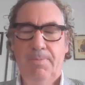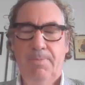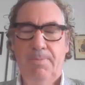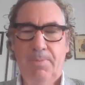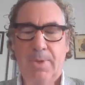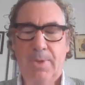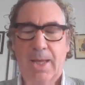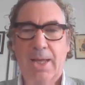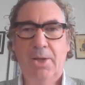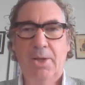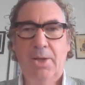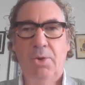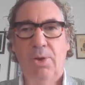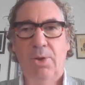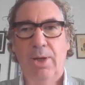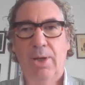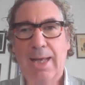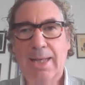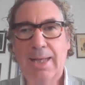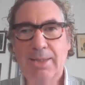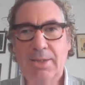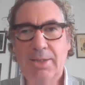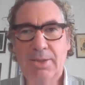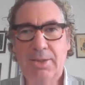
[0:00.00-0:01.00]
Okay, thank you.
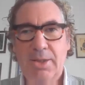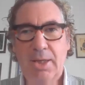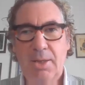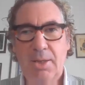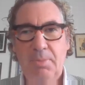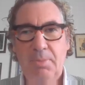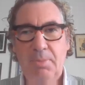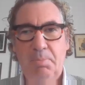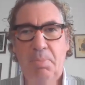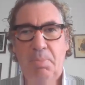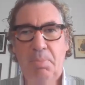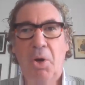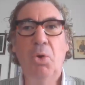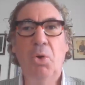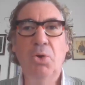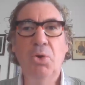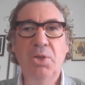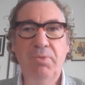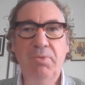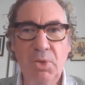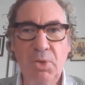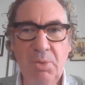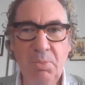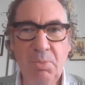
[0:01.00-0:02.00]
Let's
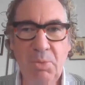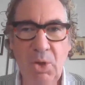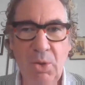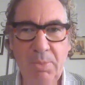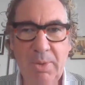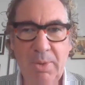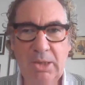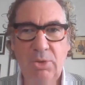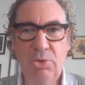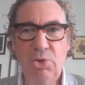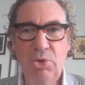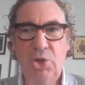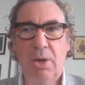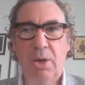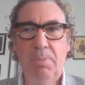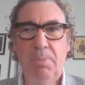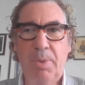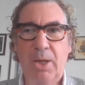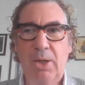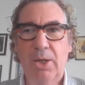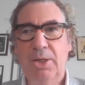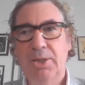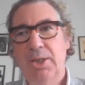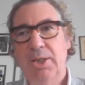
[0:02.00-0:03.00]
pause for the moment on
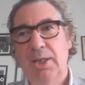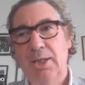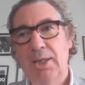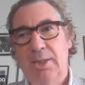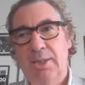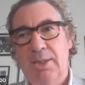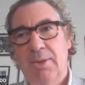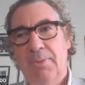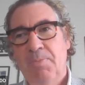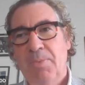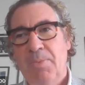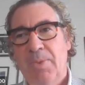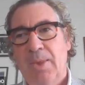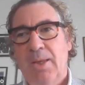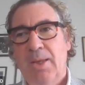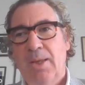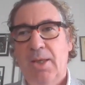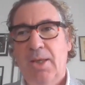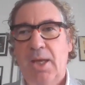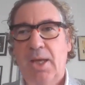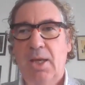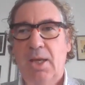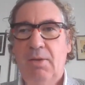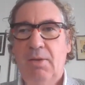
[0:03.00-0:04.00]
geopolitics.
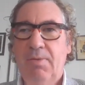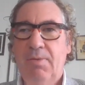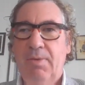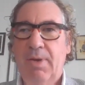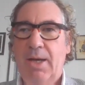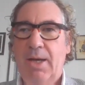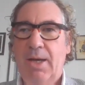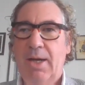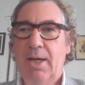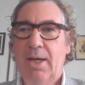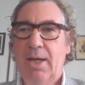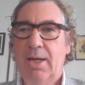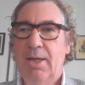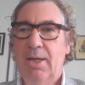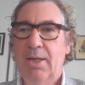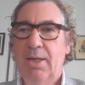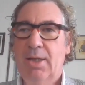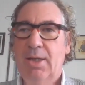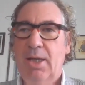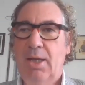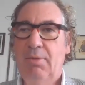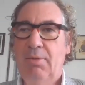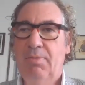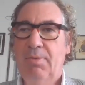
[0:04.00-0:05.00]
Give
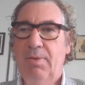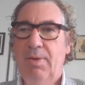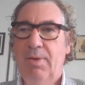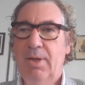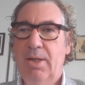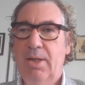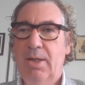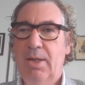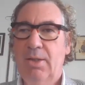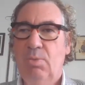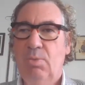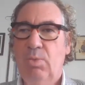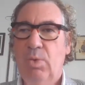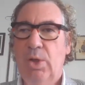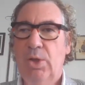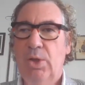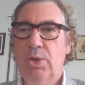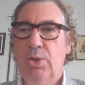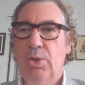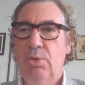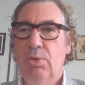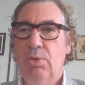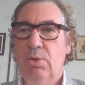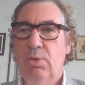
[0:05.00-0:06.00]
the
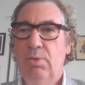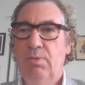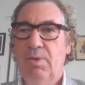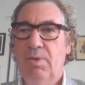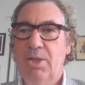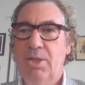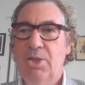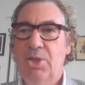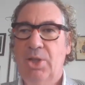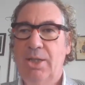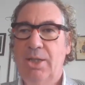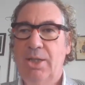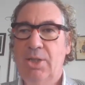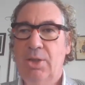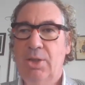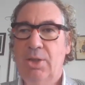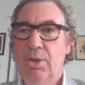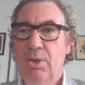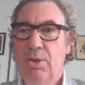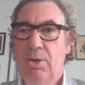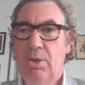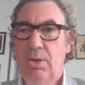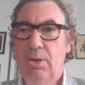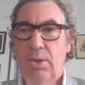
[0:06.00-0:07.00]
word to
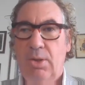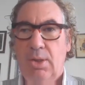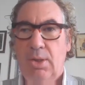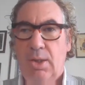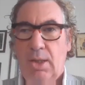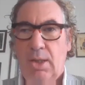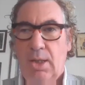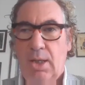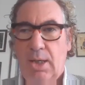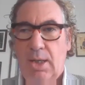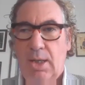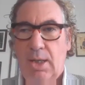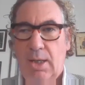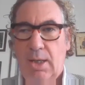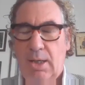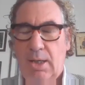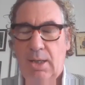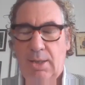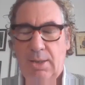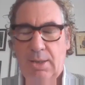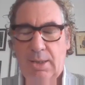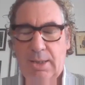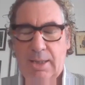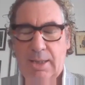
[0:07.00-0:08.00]
Francesco
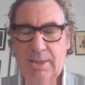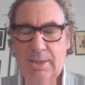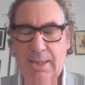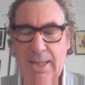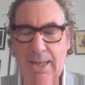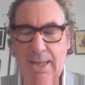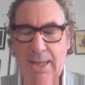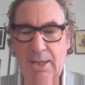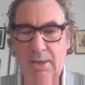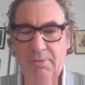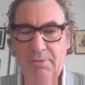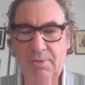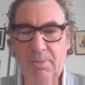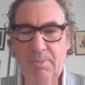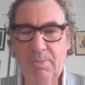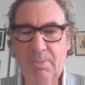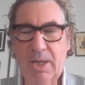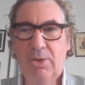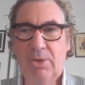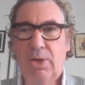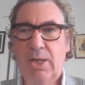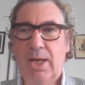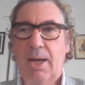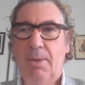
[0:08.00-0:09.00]
Castelli from
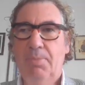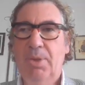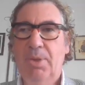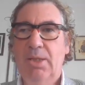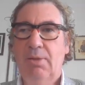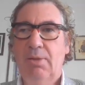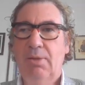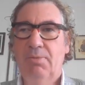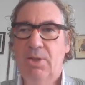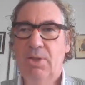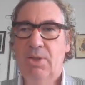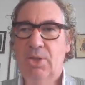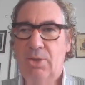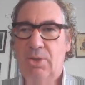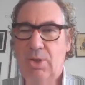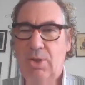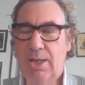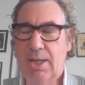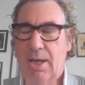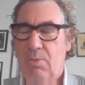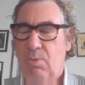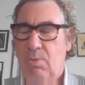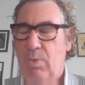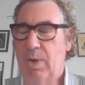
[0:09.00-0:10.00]
Banner Capital. Francesco,
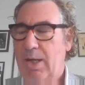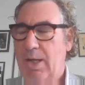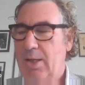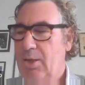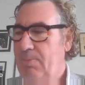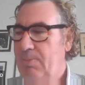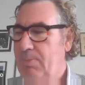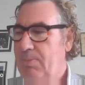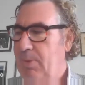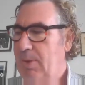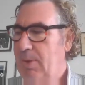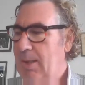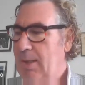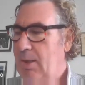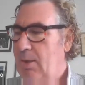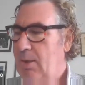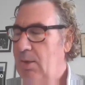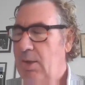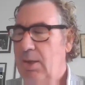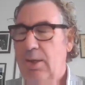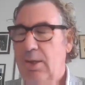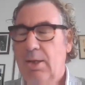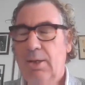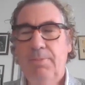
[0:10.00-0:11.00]
again, welcome.
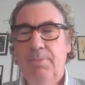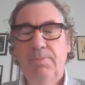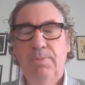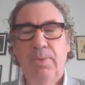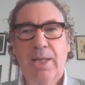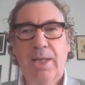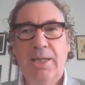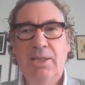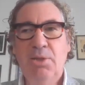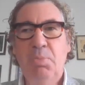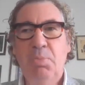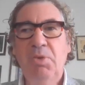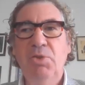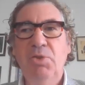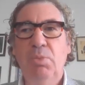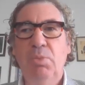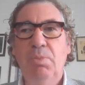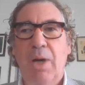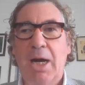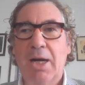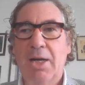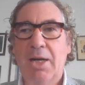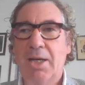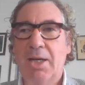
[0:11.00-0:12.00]
Let's move to
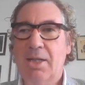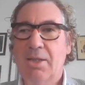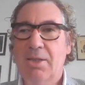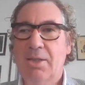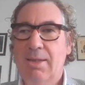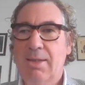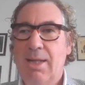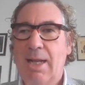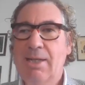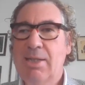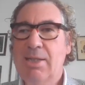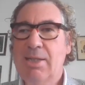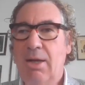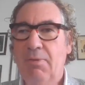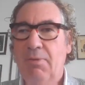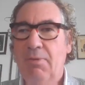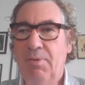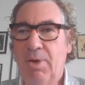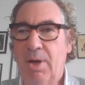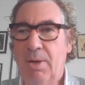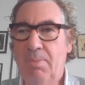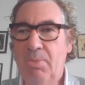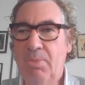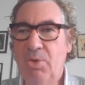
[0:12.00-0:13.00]
markets. Let's start
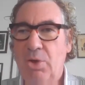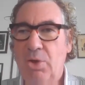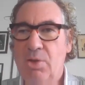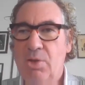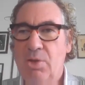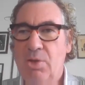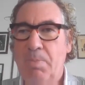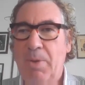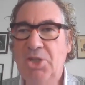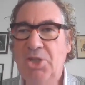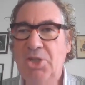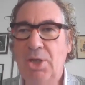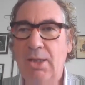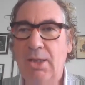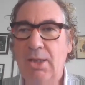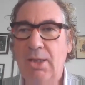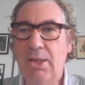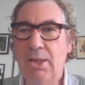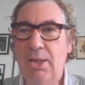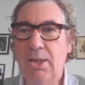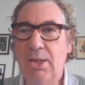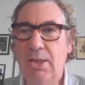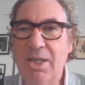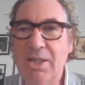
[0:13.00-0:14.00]
from your specialty,
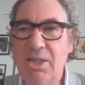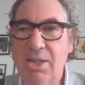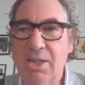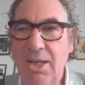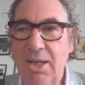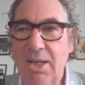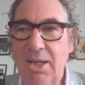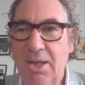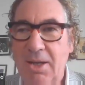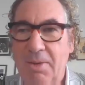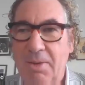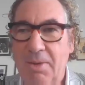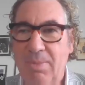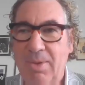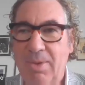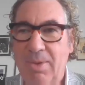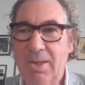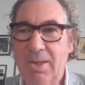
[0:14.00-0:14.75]
fixed income.